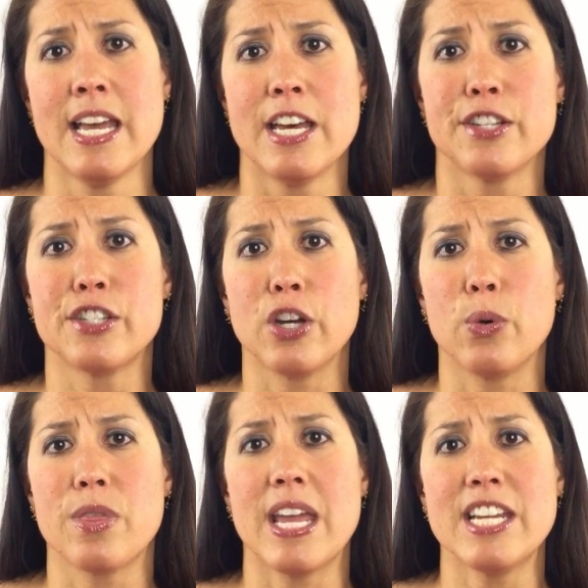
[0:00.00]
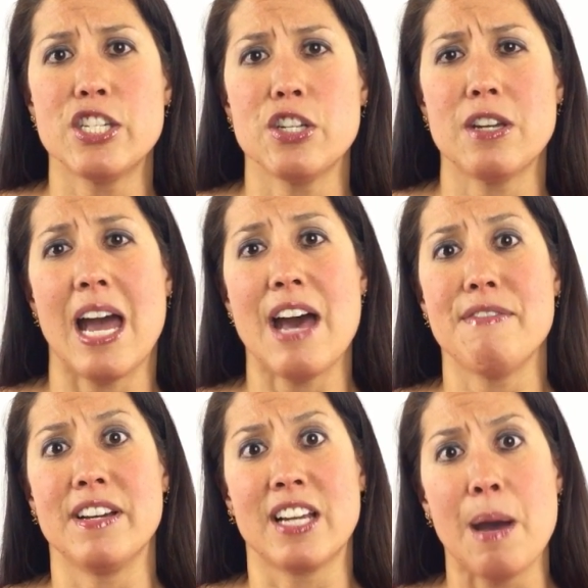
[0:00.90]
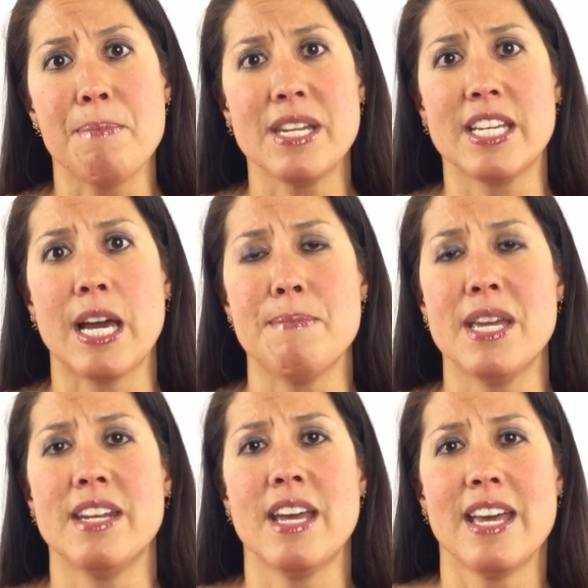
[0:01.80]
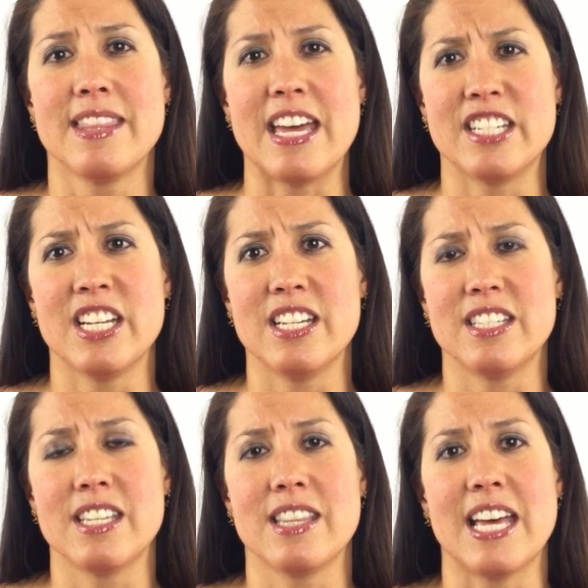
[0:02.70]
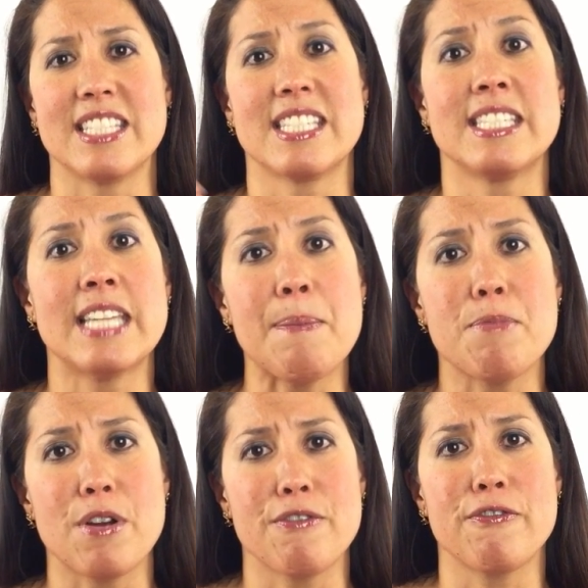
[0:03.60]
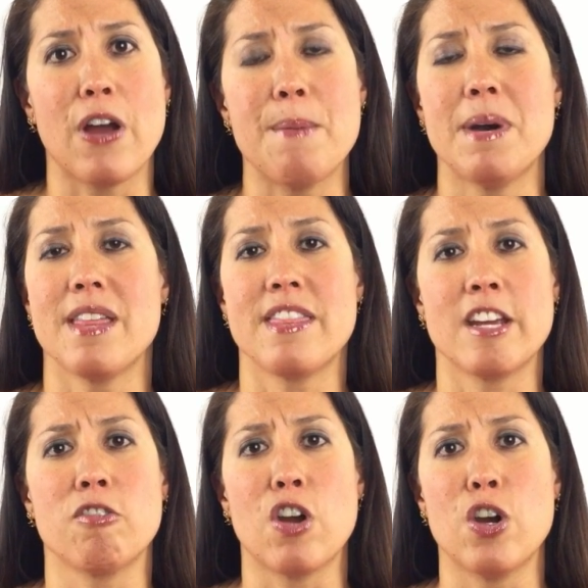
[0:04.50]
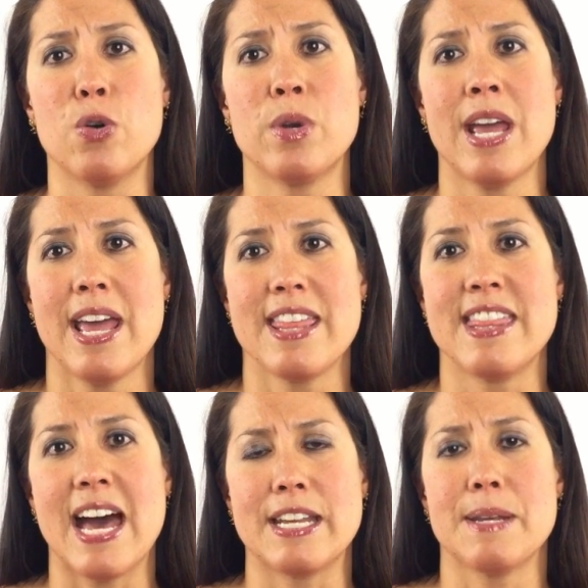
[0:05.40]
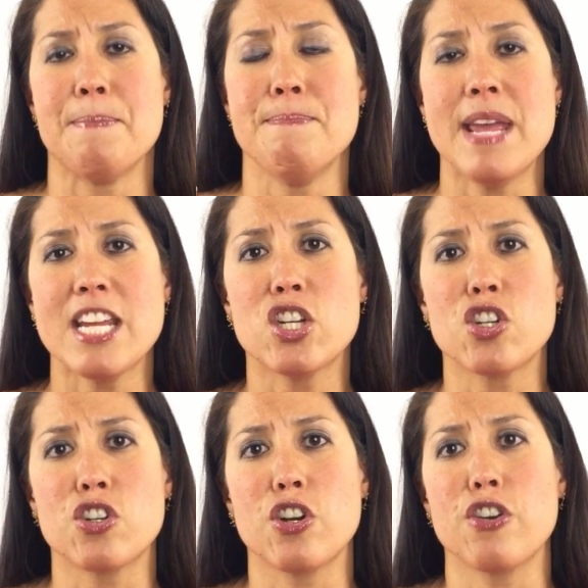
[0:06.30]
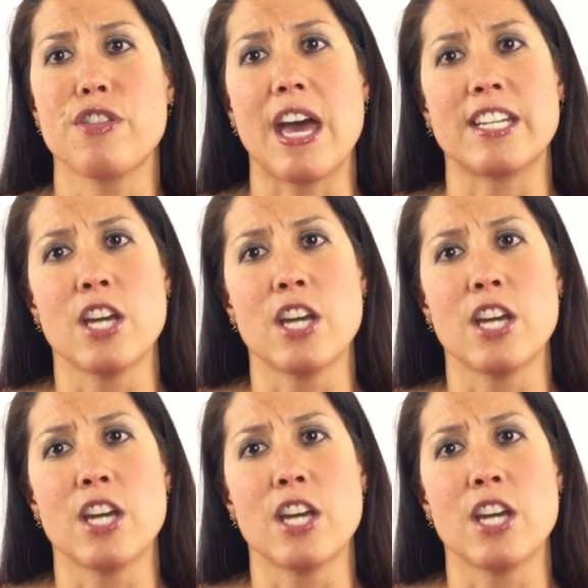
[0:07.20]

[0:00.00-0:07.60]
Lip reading: So they have a company come in that's separate from their own, that makes sure that